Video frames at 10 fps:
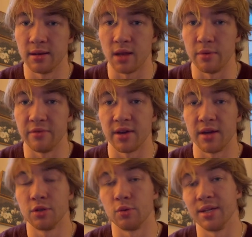Now we've
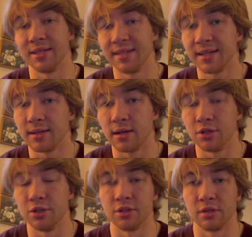got 26
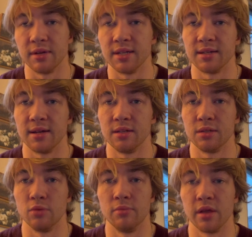oxygens on the right side,
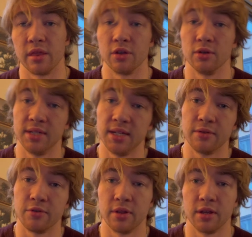so we'll put a 13
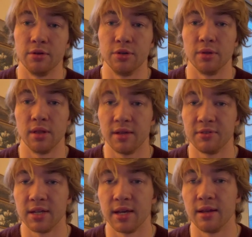in front of the O2 on the left
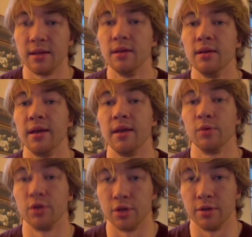side, and
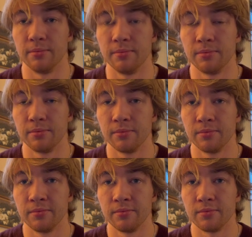we're good.
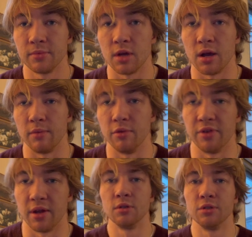All right,
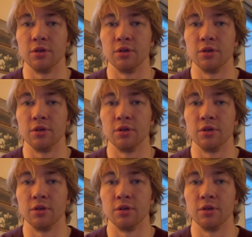moving on.